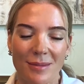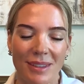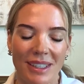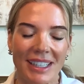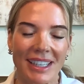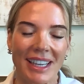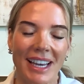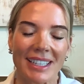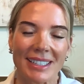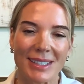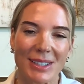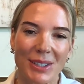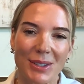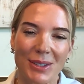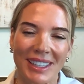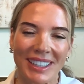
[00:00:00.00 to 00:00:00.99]
Yeah,
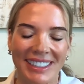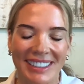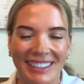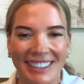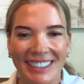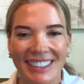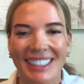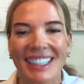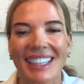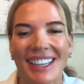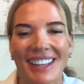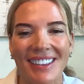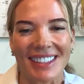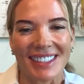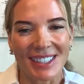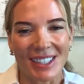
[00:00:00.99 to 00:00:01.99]
so
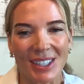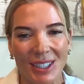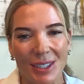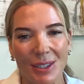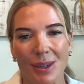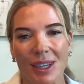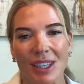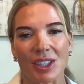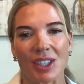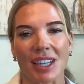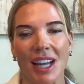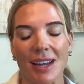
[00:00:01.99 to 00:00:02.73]
that's a good question.